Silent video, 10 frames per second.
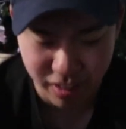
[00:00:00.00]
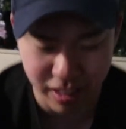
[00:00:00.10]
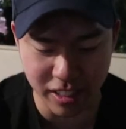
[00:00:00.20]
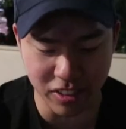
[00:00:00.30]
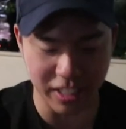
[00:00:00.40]

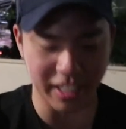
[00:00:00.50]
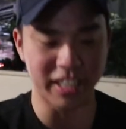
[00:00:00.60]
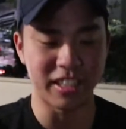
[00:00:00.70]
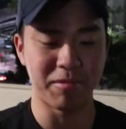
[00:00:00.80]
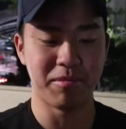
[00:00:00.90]
alright, let's try to
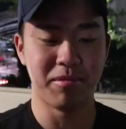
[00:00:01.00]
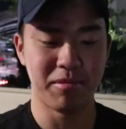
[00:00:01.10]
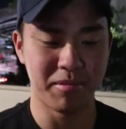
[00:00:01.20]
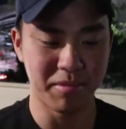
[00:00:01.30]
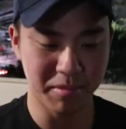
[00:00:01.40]
catch it.
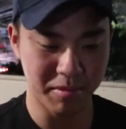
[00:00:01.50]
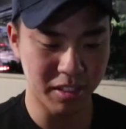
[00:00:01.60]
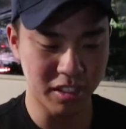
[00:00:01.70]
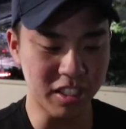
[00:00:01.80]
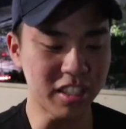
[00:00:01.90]
Surskit.
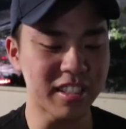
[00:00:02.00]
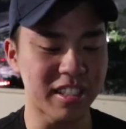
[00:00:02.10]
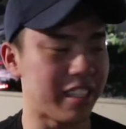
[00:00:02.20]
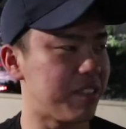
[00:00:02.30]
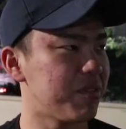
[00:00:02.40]

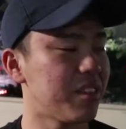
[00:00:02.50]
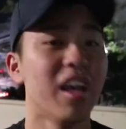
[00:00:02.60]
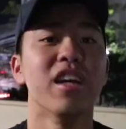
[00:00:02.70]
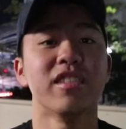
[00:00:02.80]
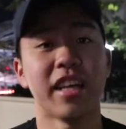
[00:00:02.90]
Surskit?
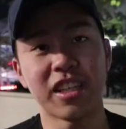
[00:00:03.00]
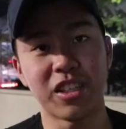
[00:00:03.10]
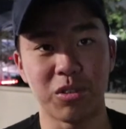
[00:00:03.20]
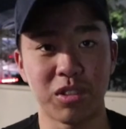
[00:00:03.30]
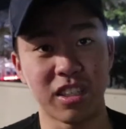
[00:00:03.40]

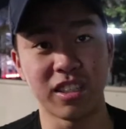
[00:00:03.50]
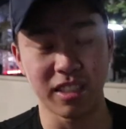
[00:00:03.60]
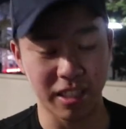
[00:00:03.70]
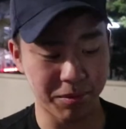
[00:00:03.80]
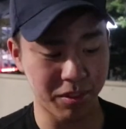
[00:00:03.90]
Thank you,
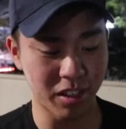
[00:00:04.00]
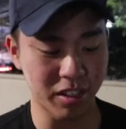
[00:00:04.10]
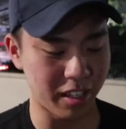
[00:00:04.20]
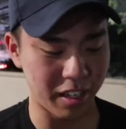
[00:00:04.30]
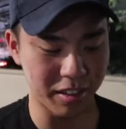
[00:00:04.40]
Surskit.
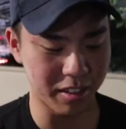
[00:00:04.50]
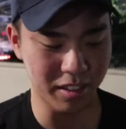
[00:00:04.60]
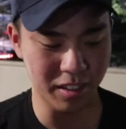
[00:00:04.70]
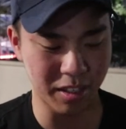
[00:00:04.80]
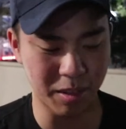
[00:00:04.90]
Okay.
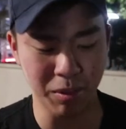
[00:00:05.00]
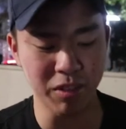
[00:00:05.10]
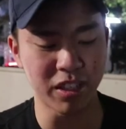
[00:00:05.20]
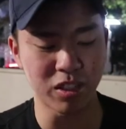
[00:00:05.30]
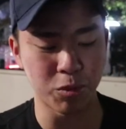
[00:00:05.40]
Uh, I'm
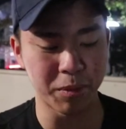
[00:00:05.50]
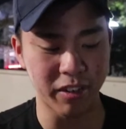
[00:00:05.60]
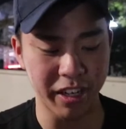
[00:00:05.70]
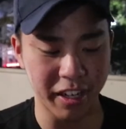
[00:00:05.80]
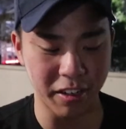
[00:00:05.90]
being very stupid
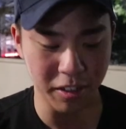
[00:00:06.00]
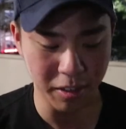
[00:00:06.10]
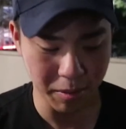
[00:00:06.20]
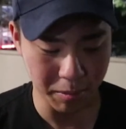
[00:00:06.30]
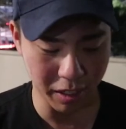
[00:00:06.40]
right now.
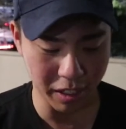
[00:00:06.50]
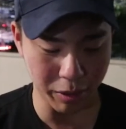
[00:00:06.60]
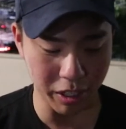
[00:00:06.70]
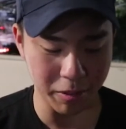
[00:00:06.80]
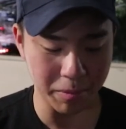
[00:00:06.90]
Uh, here we go.